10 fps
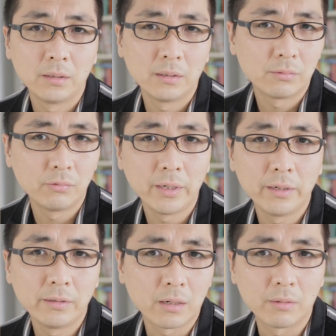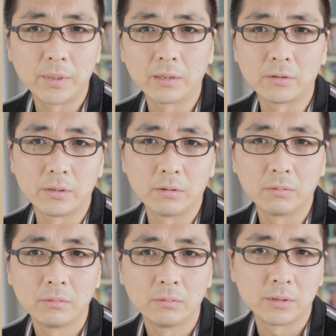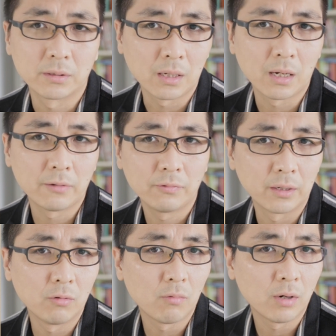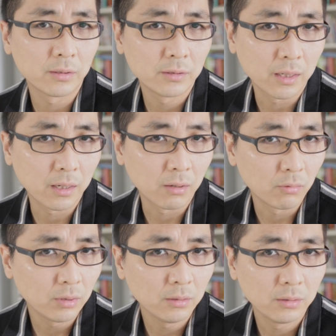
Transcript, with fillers: It's really not a big deal, just half kilowatt hour